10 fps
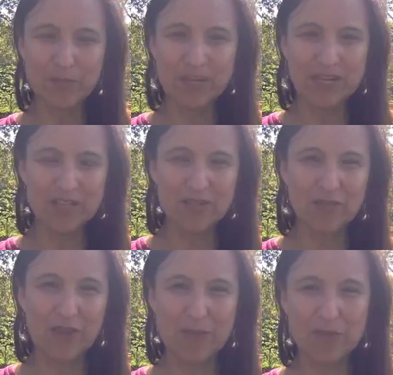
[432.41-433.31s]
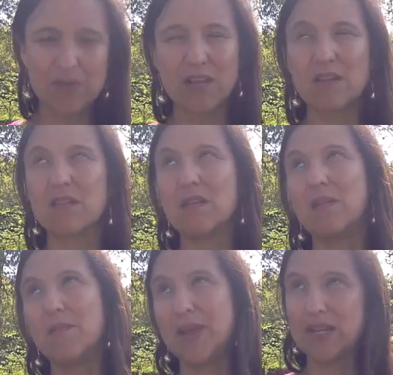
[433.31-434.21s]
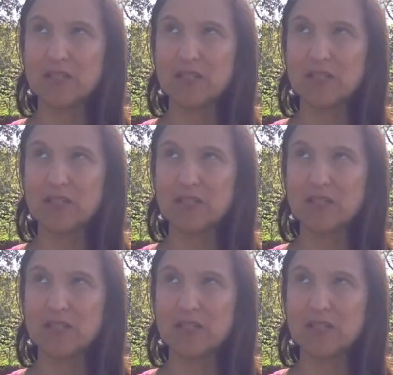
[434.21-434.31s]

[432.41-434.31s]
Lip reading: because your family's like, oh man,